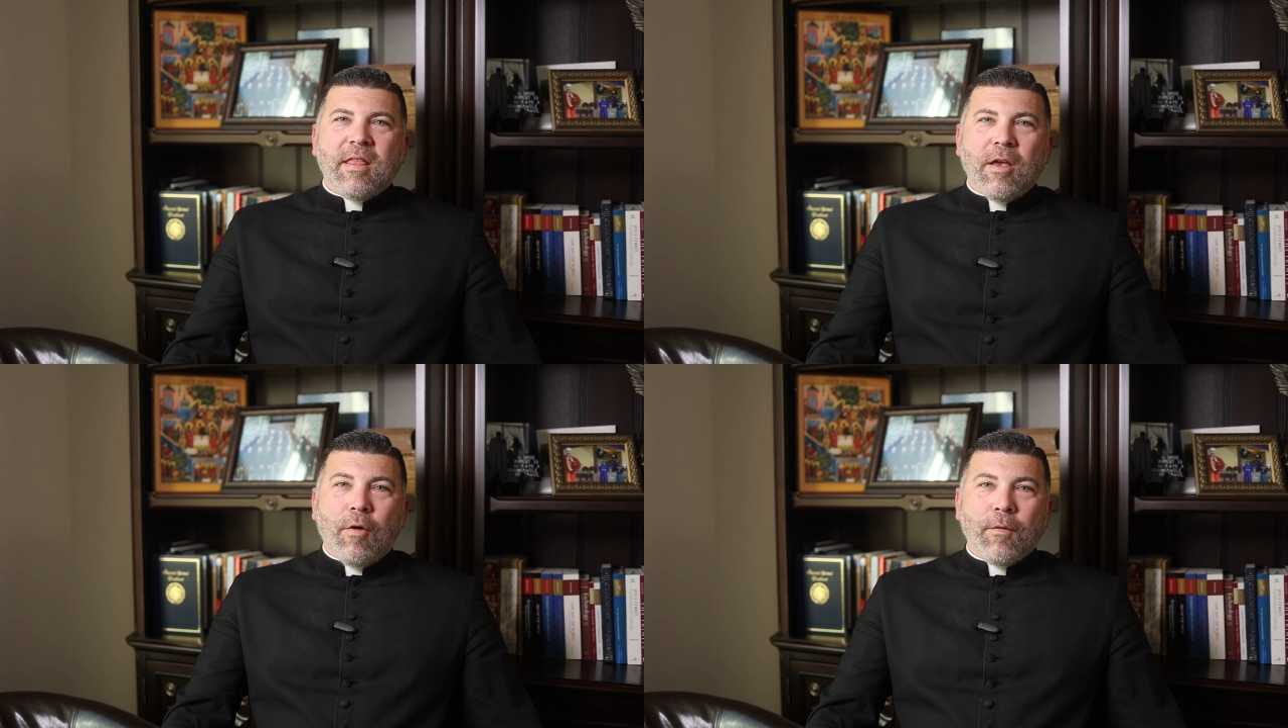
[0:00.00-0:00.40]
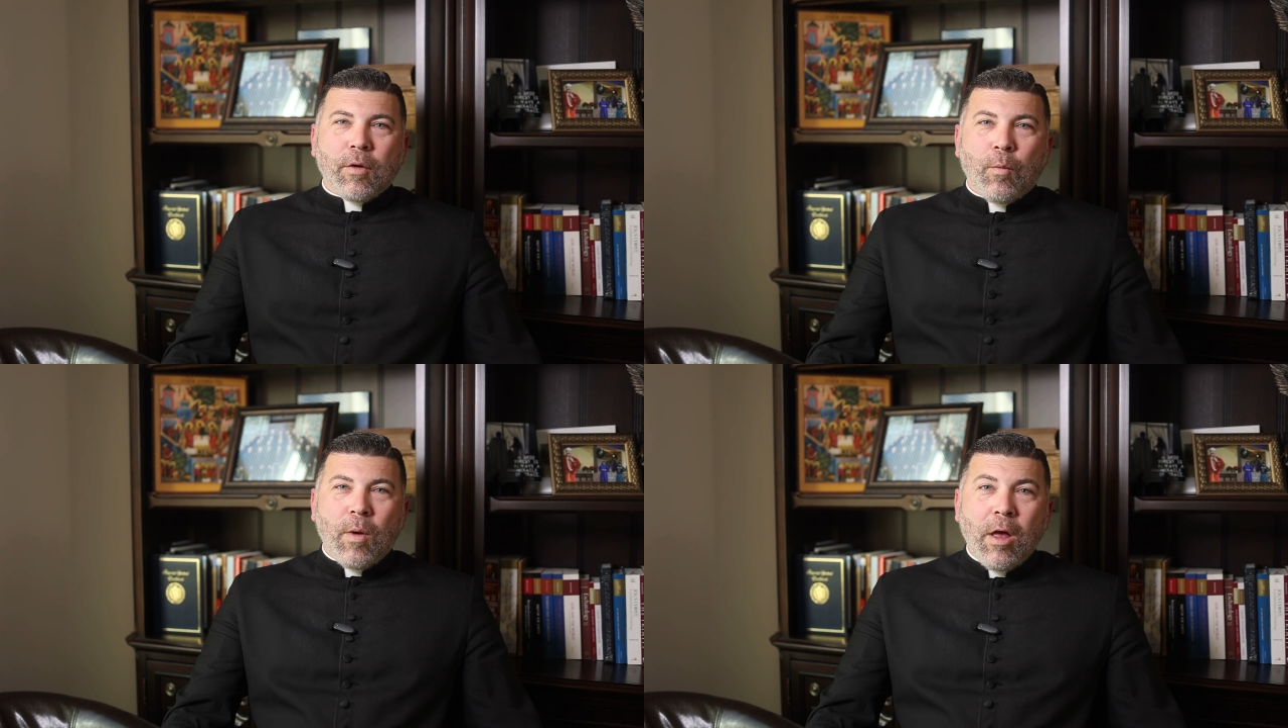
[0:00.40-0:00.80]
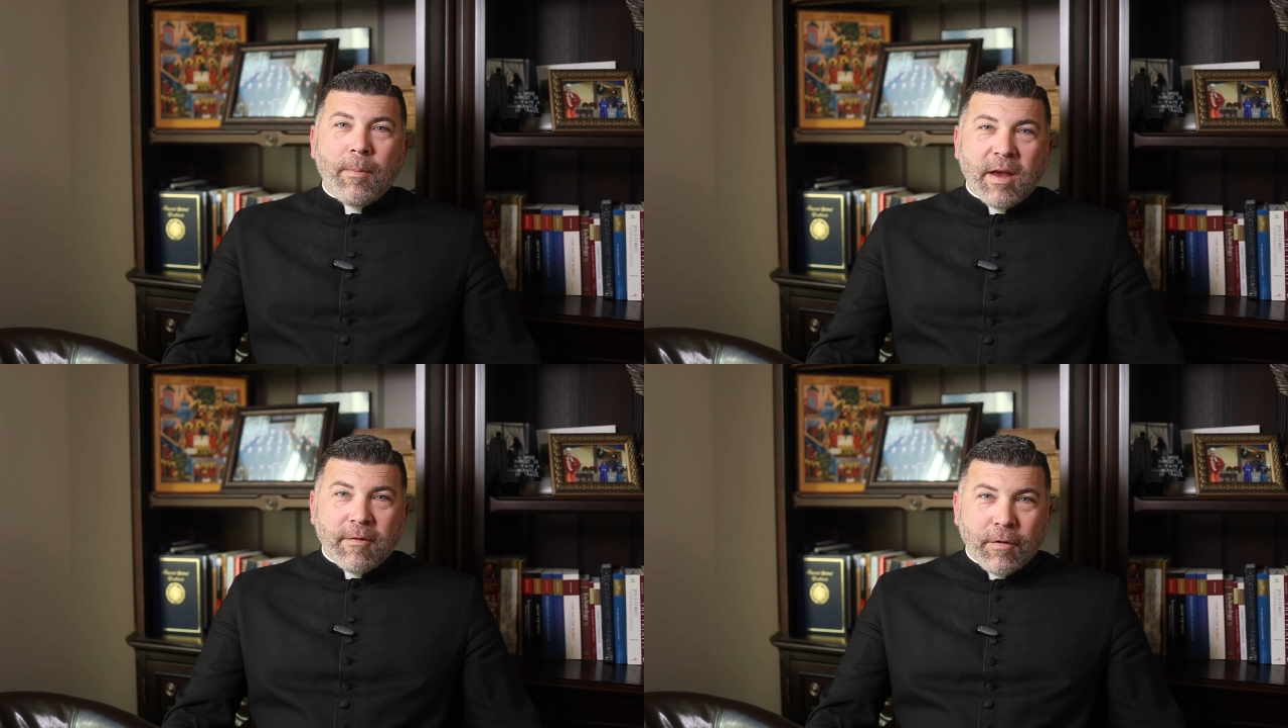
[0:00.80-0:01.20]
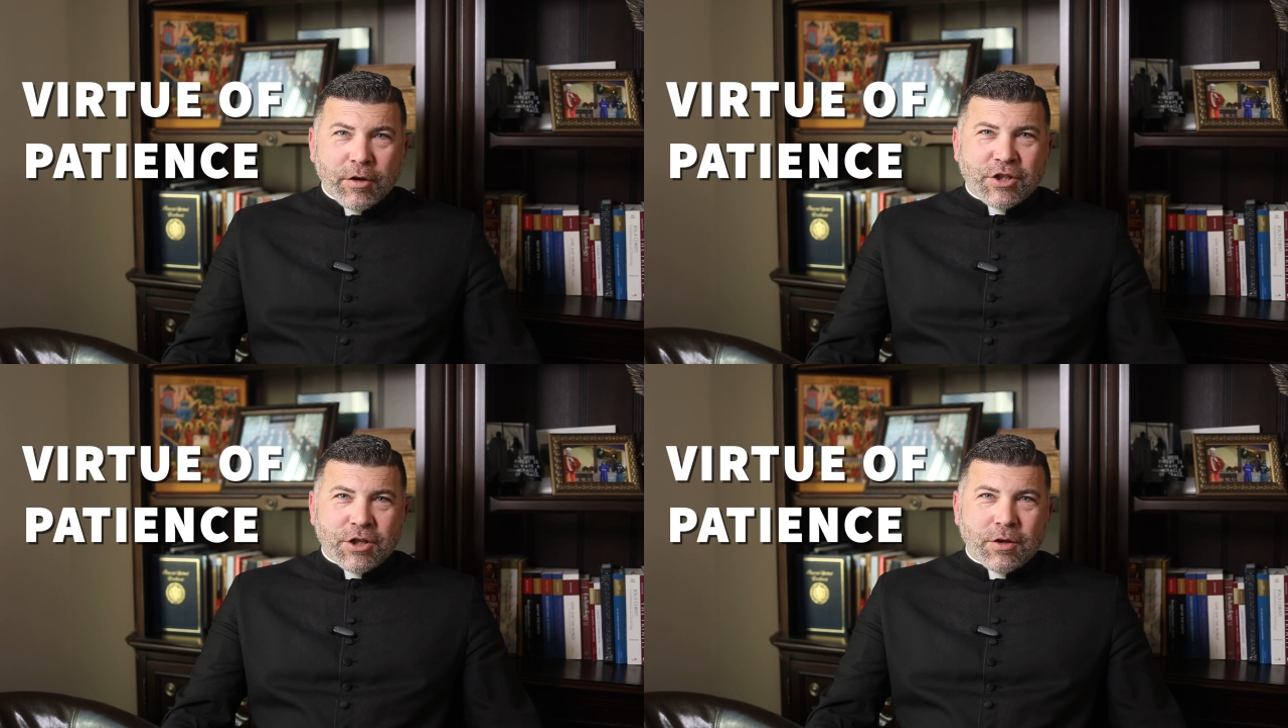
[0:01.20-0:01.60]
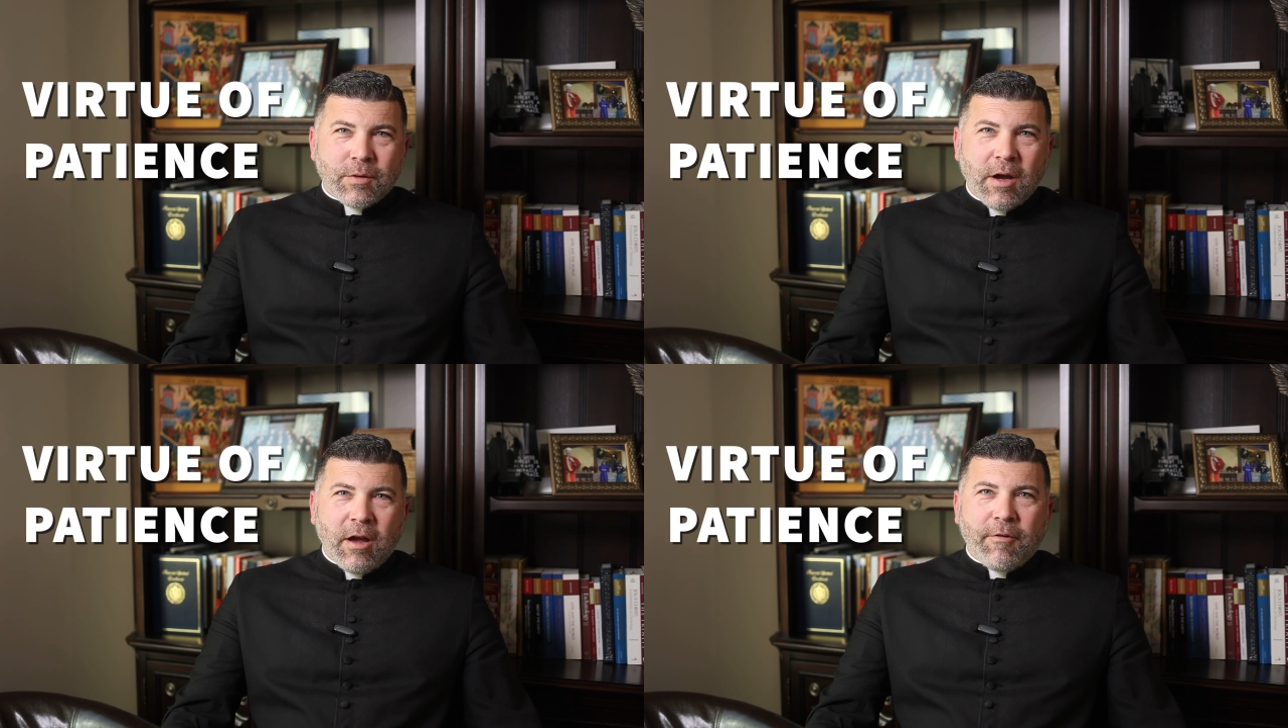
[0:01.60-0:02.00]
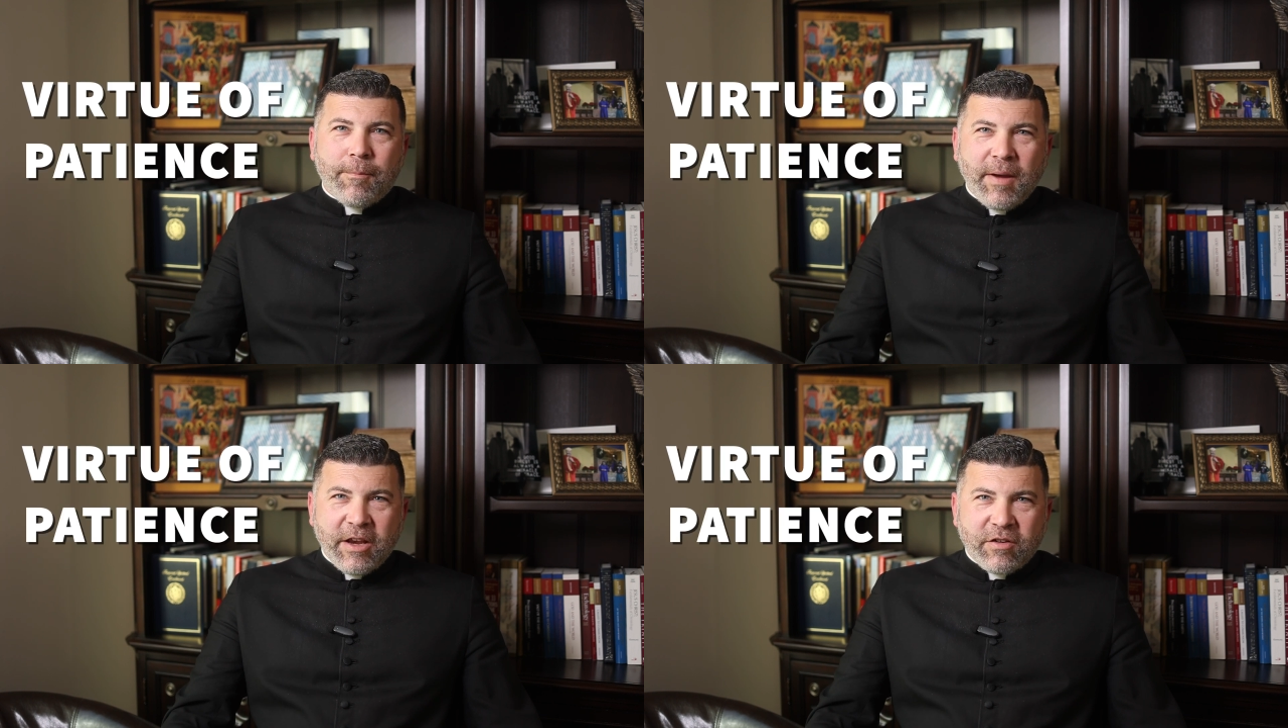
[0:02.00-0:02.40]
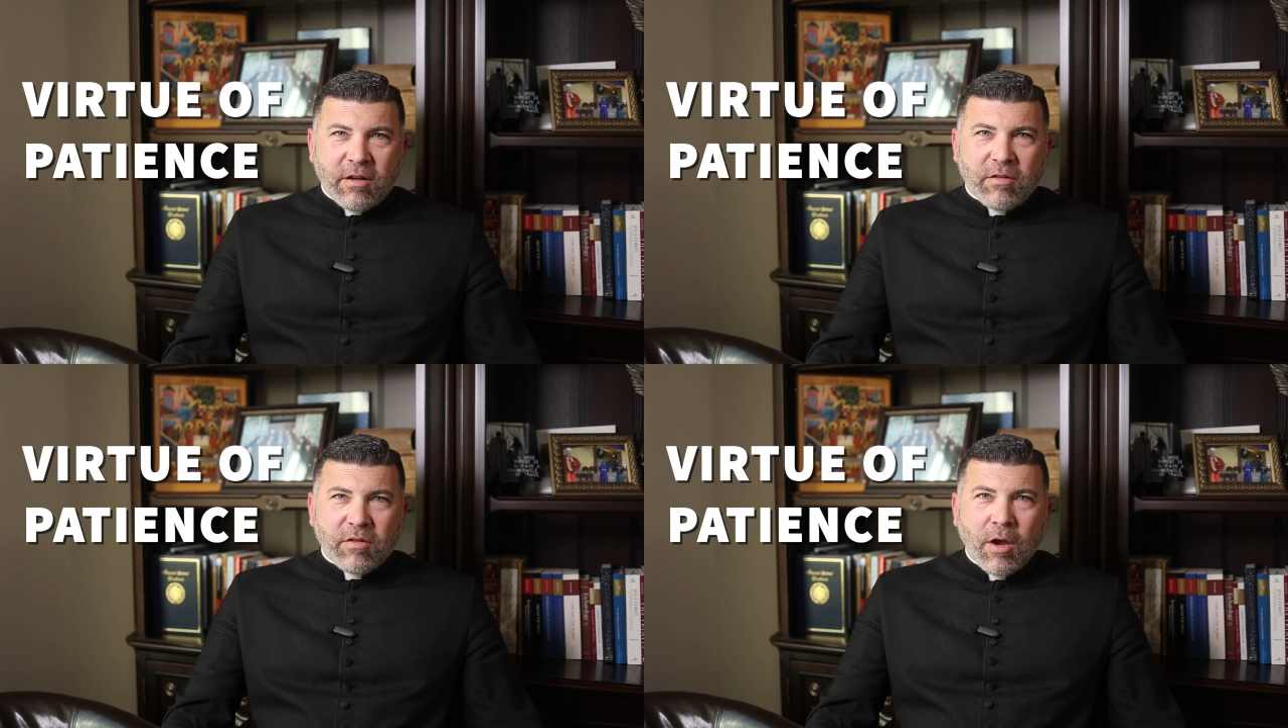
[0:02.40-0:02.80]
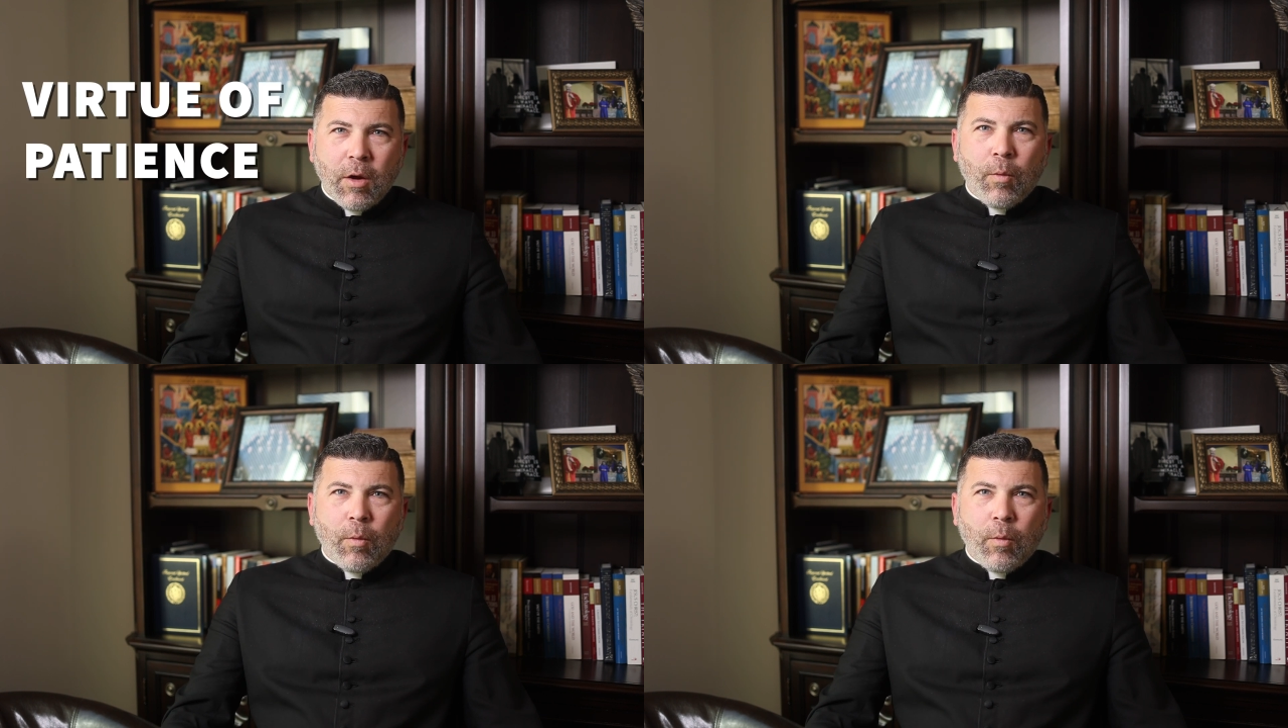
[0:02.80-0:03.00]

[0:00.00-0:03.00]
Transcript: the overwhelming virtue of patience,